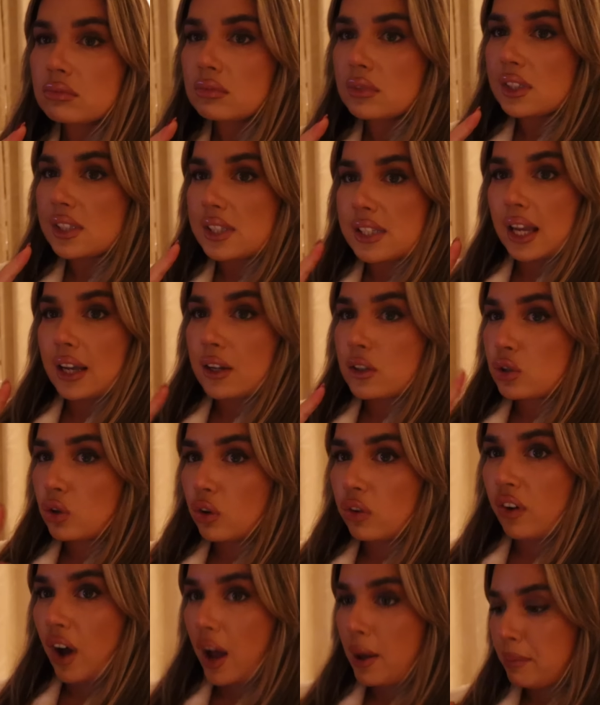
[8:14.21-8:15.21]
six or
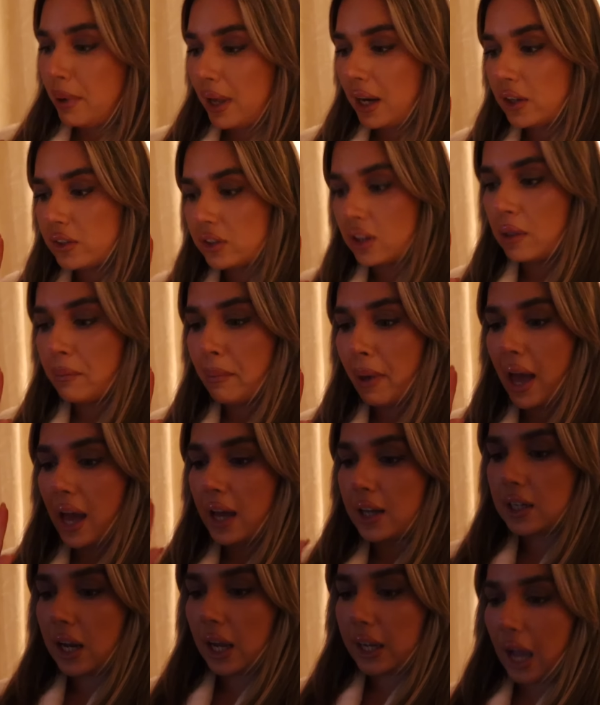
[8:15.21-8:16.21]
five pillows on the
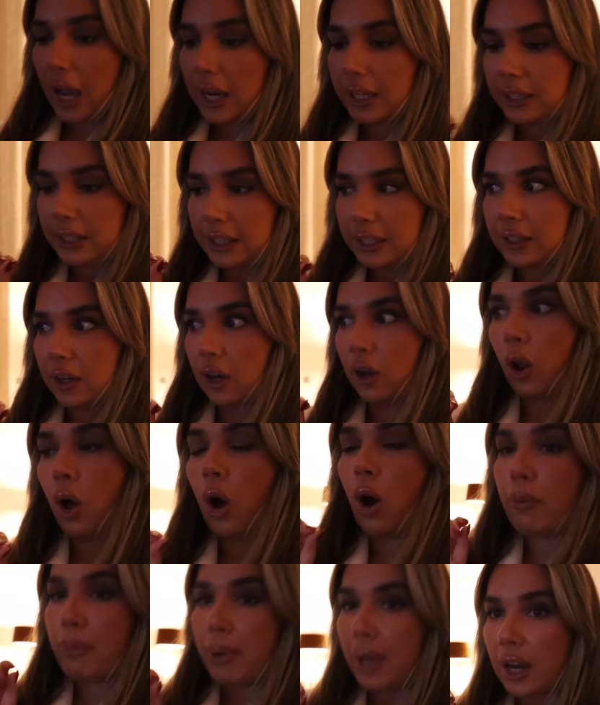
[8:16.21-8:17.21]
bed. Like, I need a
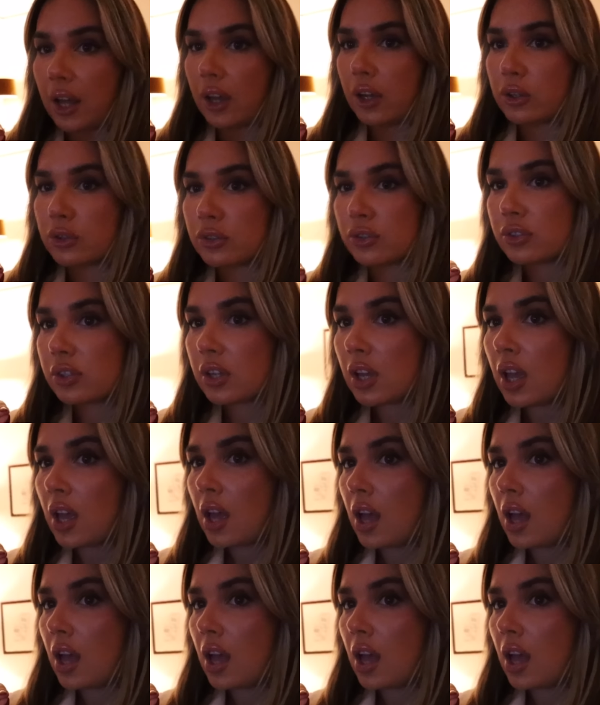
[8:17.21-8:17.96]
lot of pillows.